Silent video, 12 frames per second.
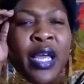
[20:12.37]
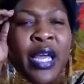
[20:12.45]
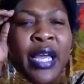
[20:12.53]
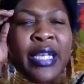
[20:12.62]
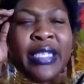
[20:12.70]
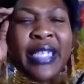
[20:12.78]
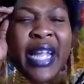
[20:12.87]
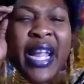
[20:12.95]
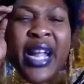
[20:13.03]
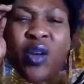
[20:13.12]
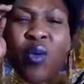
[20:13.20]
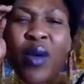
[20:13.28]
he's
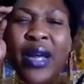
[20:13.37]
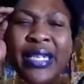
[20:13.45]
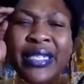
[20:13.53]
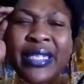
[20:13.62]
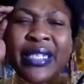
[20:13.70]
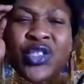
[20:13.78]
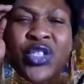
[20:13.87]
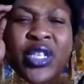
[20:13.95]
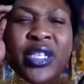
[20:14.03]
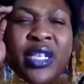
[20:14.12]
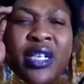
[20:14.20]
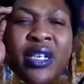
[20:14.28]
saying crazy
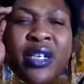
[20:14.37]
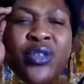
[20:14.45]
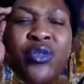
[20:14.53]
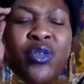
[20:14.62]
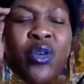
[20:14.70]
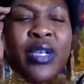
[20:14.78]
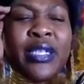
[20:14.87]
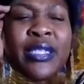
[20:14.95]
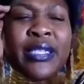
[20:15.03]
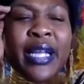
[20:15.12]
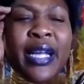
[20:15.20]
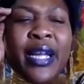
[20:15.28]
shit to her. He's
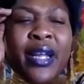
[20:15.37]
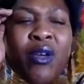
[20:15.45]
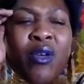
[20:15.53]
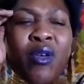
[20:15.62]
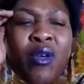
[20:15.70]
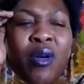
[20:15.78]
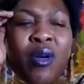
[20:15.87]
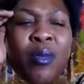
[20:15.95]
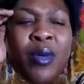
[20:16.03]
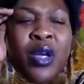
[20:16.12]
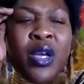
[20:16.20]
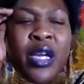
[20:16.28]
saying,
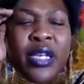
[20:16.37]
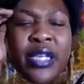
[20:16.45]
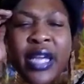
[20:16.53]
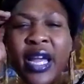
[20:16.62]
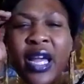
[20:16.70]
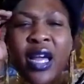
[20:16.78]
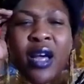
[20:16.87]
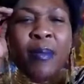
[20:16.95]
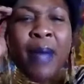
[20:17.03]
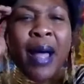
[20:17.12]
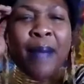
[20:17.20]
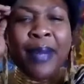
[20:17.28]
yeah,
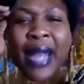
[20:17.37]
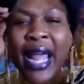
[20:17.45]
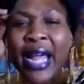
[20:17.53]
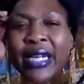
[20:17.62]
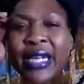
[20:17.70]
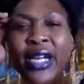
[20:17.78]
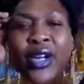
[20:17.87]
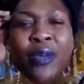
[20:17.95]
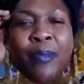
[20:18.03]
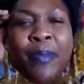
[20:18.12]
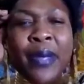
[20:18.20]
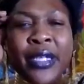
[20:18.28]
my black
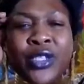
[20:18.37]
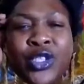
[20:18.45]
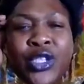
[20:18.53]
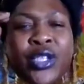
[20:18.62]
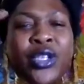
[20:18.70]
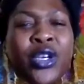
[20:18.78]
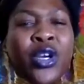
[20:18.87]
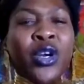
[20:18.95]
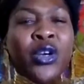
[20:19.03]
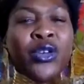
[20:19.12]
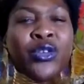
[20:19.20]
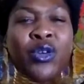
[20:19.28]
nigger bitch, and
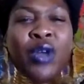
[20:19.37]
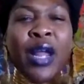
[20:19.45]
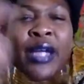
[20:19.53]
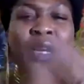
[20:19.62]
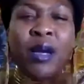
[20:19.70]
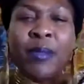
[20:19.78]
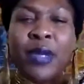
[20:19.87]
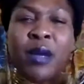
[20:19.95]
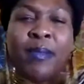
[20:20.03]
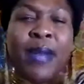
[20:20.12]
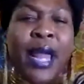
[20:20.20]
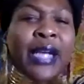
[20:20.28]
like, come here,
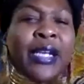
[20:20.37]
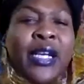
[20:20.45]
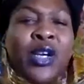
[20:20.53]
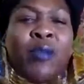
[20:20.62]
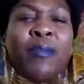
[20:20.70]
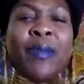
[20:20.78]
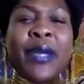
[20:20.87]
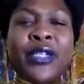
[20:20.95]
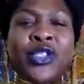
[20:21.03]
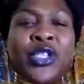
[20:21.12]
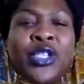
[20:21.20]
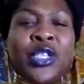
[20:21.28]
black nigger
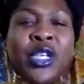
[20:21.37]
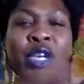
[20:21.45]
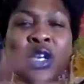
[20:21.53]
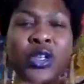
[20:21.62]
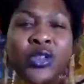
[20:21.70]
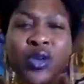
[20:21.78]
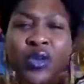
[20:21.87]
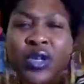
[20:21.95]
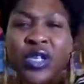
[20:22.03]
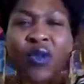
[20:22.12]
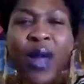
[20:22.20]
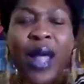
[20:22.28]
bitch, and he
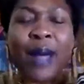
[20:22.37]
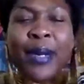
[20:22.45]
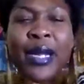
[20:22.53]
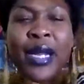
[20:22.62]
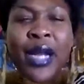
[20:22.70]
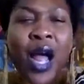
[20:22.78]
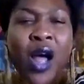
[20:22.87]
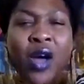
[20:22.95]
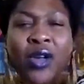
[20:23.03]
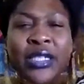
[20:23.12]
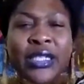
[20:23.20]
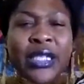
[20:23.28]
grabbing in all
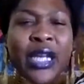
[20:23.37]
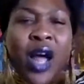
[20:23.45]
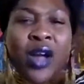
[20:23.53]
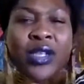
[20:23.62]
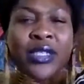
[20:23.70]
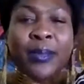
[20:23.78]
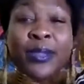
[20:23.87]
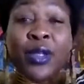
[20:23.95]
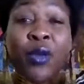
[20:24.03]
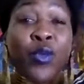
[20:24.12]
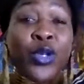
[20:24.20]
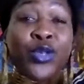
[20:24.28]
this type of stuff.
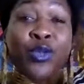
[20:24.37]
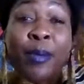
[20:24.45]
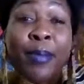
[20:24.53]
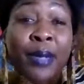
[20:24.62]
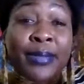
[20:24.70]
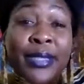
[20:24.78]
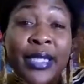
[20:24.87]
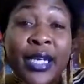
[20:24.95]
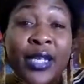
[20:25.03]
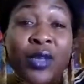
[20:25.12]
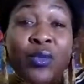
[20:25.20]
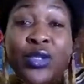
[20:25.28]
We doing bumps
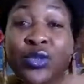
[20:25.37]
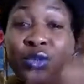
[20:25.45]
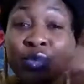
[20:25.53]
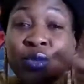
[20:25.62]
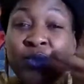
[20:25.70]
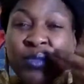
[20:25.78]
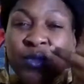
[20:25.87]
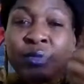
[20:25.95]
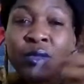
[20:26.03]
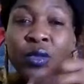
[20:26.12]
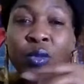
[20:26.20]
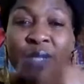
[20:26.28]
together. We doing,
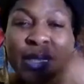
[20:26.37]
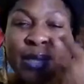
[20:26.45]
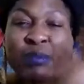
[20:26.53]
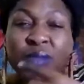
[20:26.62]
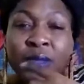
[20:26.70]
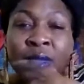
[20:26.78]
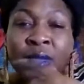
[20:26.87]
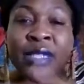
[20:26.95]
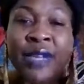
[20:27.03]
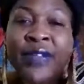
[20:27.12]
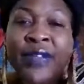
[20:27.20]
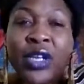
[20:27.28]
we
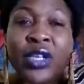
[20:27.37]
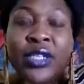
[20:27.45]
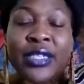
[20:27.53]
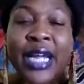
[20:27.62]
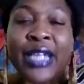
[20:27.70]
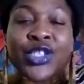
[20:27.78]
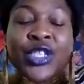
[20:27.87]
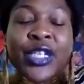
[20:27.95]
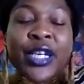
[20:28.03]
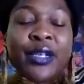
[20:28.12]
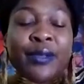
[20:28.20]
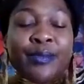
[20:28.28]
sniffing a little
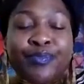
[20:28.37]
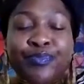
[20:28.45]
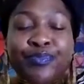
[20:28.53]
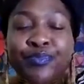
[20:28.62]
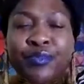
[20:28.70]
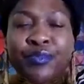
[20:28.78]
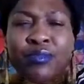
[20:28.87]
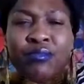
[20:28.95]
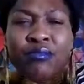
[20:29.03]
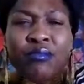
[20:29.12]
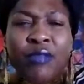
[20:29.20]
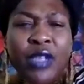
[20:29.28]
cash together.
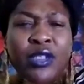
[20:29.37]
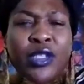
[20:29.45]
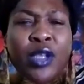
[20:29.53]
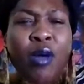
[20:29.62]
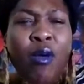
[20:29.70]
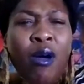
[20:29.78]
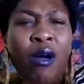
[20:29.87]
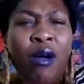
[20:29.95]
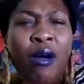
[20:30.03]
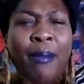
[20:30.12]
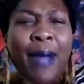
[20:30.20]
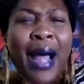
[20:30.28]

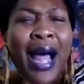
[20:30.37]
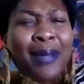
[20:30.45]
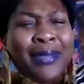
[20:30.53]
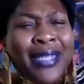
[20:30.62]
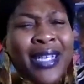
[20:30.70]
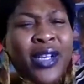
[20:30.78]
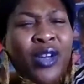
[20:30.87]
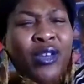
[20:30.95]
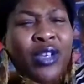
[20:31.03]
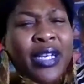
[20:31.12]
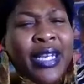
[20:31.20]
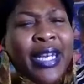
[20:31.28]
So I'm sitting here
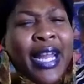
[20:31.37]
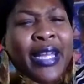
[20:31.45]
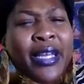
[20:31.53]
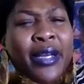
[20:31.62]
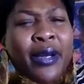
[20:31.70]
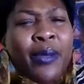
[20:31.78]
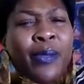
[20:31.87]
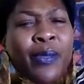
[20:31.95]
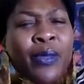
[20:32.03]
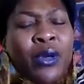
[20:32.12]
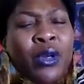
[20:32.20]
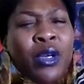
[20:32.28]
looking at
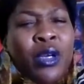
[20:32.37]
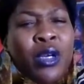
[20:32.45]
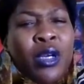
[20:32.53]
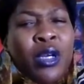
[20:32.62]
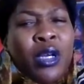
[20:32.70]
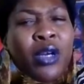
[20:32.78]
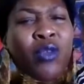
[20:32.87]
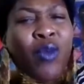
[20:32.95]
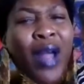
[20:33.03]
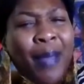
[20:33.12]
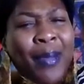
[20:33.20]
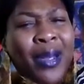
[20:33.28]
him,
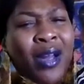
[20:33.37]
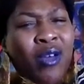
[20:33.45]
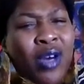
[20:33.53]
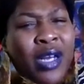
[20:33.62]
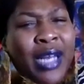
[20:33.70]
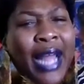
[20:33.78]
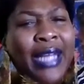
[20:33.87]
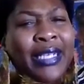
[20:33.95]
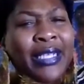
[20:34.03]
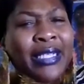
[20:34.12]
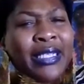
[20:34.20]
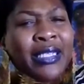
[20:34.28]
grabbing on her like
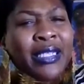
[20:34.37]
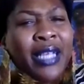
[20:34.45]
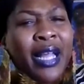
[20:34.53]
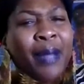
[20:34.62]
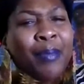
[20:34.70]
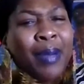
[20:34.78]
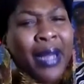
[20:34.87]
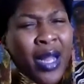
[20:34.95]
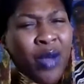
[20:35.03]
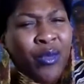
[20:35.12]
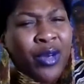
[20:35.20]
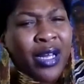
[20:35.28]
this and
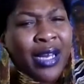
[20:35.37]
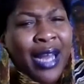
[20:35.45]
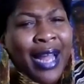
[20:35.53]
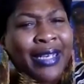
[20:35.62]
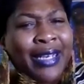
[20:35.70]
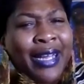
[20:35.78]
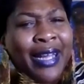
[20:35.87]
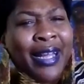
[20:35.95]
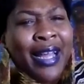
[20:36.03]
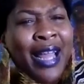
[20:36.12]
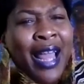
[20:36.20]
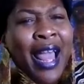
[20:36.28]
playing with her like that,
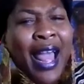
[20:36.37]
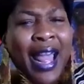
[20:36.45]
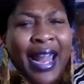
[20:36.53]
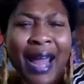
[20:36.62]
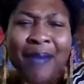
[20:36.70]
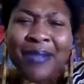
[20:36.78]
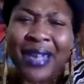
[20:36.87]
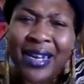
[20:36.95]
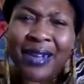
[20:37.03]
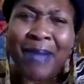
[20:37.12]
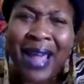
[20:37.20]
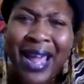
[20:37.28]
and I'm
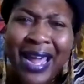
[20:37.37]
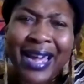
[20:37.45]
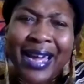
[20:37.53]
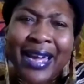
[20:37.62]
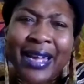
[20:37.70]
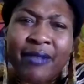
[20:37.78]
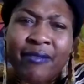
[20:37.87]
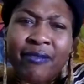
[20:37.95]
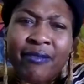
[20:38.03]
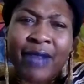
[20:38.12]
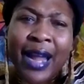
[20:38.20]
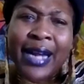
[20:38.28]
getting mad.
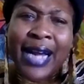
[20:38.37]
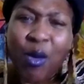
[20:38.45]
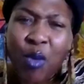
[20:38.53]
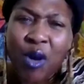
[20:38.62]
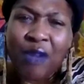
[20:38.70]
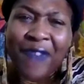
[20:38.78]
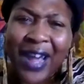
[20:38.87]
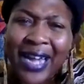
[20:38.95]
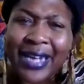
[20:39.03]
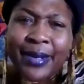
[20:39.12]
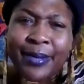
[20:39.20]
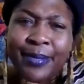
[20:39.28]
Like, I won't fight
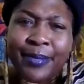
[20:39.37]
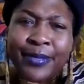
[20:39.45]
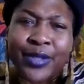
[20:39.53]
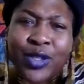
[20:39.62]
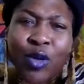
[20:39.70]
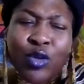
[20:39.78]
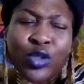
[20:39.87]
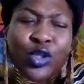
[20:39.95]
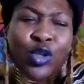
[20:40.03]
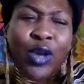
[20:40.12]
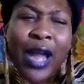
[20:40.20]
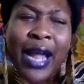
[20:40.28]
him. So
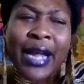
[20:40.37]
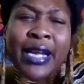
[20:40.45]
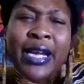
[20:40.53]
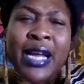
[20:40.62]
like,